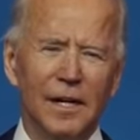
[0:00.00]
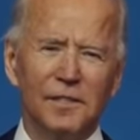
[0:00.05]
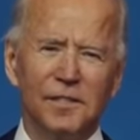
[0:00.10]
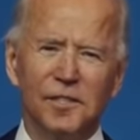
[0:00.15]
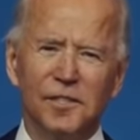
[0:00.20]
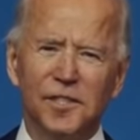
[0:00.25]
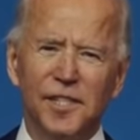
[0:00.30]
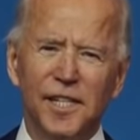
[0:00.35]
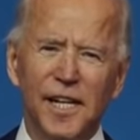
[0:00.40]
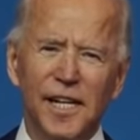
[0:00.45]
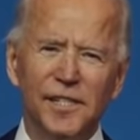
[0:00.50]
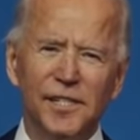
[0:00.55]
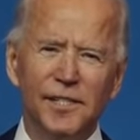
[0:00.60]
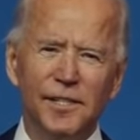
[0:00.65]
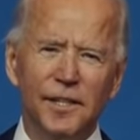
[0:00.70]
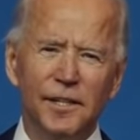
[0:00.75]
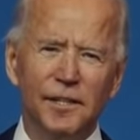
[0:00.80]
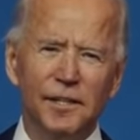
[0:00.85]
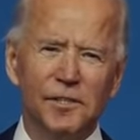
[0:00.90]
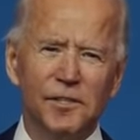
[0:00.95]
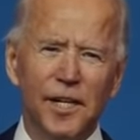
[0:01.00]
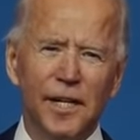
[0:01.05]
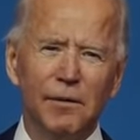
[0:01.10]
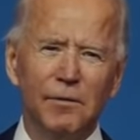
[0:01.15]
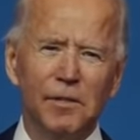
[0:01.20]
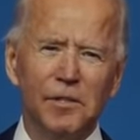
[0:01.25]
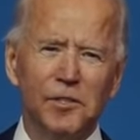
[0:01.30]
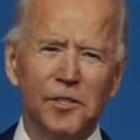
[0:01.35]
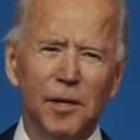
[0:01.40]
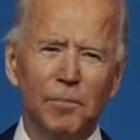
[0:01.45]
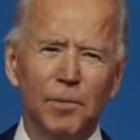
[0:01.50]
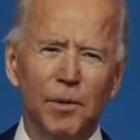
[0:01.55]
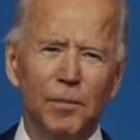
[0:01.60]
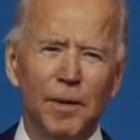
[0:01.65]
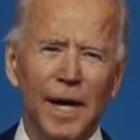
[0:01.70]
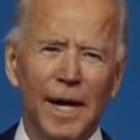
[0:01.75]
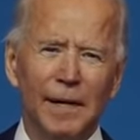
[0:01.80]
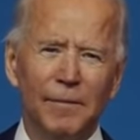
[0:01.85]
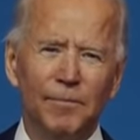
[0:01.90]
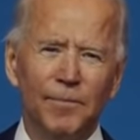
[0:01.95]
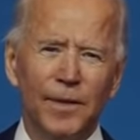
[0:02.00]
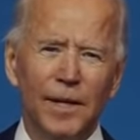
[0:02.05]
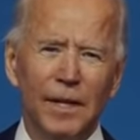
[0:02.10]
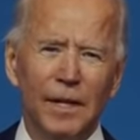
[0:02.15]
a seasoned and distinguished diplomat